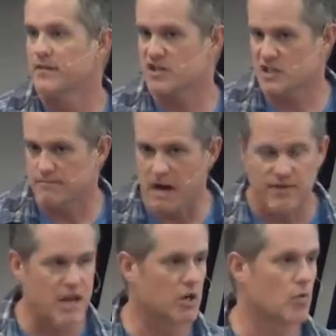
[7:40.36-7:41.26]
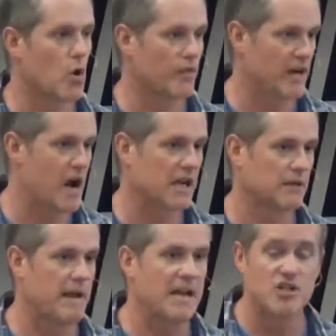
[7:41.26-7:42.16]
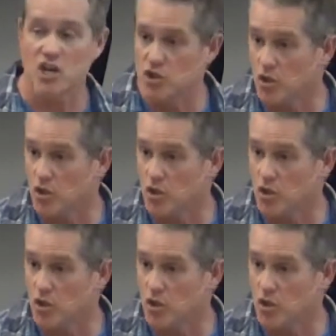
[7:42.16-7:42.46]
This is about their role and their occupation.